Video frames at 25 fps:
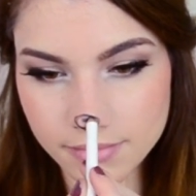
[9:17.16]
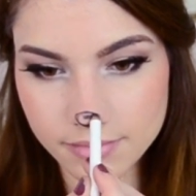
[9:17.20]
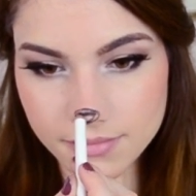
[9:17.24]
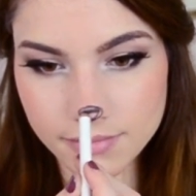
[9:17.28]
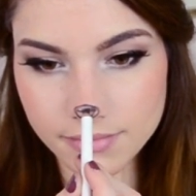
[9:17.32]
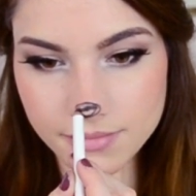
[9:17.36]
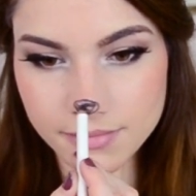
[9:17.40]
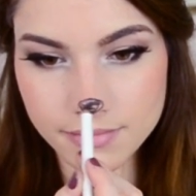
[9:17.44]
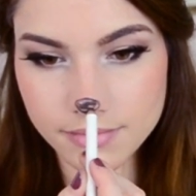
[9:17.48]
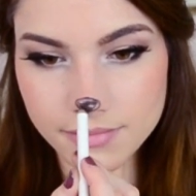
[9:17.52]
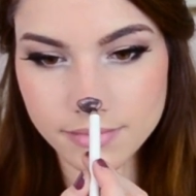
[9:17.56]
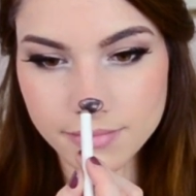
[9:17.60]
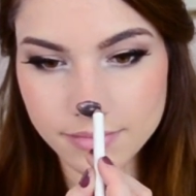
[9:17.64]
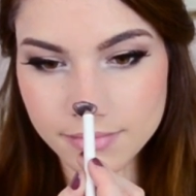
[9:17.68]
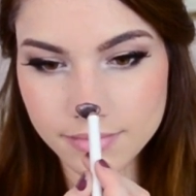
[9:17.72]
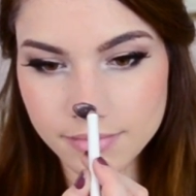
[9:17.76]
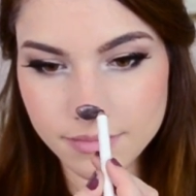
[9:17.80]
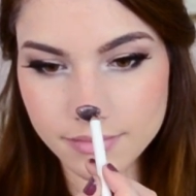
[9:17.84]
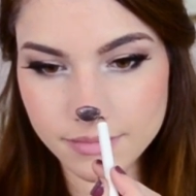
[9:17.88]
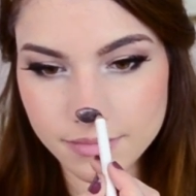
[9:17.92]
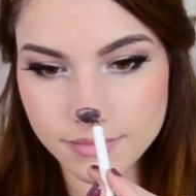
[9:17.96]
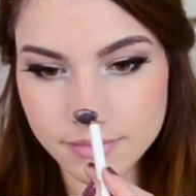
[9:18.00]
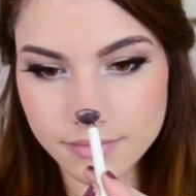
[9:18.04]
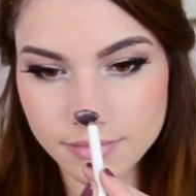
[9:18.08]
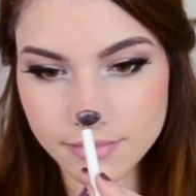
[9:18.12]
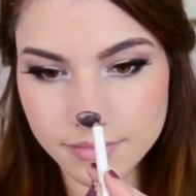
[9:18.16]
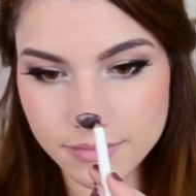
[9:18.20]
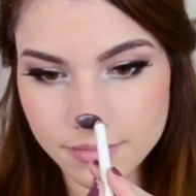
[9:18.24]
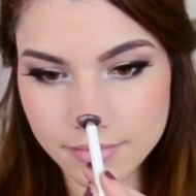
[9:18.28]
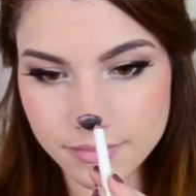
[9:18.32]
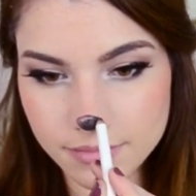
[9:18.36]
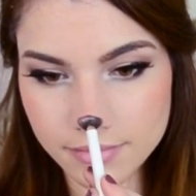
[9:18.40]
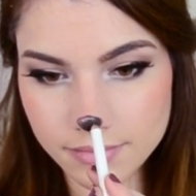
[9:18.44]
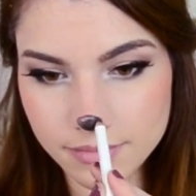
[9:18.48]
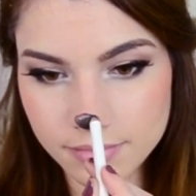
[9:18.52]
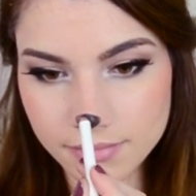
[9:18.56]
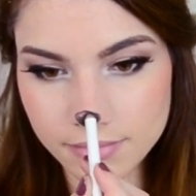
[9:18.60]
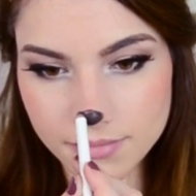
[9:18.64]

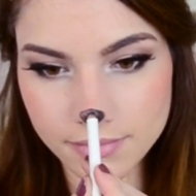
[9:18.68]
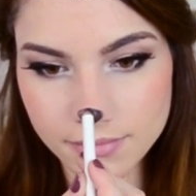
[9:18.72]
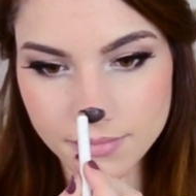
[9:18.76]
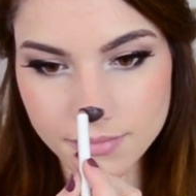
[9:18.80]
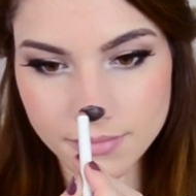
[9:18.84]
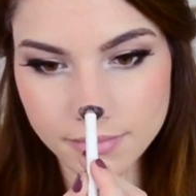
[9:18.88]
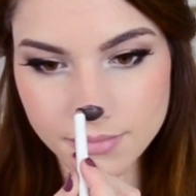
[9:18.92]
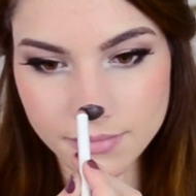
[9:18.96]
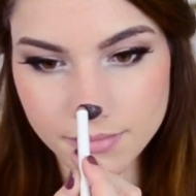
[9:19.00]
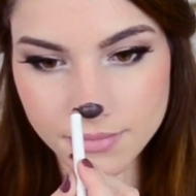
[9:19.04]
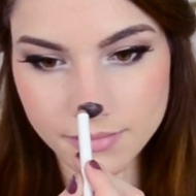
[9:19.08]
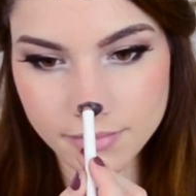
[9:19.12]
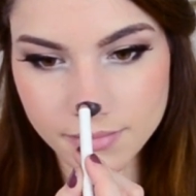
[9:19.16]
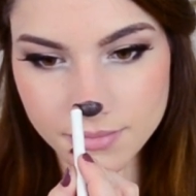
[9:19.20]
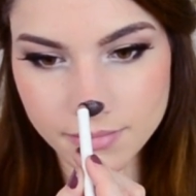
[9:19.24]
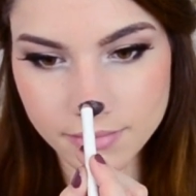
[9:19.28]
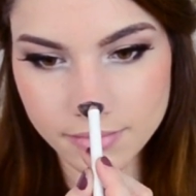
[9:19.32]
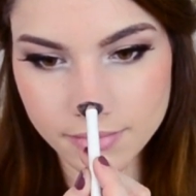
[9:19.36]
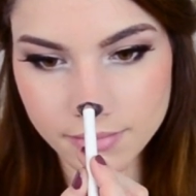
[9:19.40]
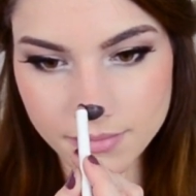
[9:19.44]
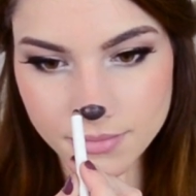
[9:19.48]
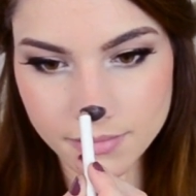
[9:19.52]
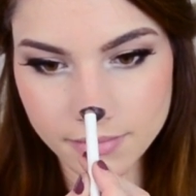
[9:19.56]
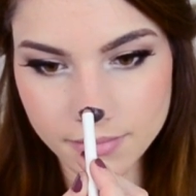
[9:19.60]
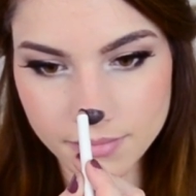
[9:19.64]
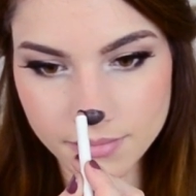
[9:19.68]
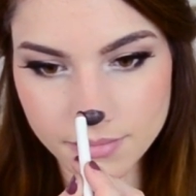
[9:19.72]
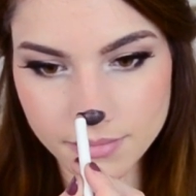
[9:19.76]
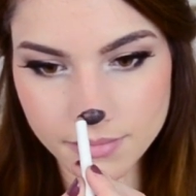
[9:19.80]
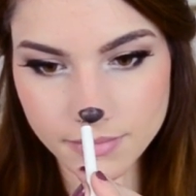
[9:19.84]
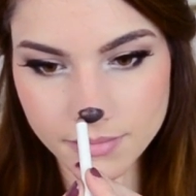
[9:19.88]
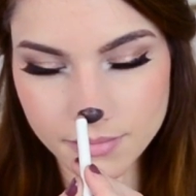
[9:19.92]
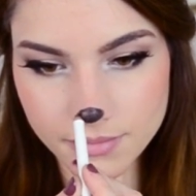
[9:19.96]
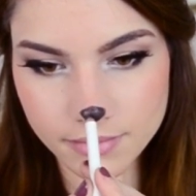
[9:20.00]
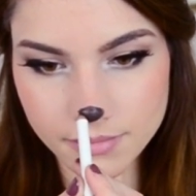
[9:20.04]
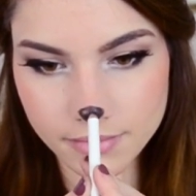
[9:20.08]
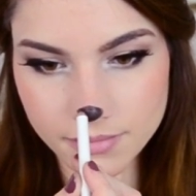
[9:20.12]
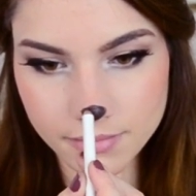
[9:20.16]

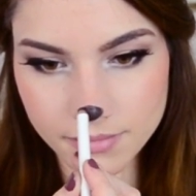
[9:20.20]
(no one is talking)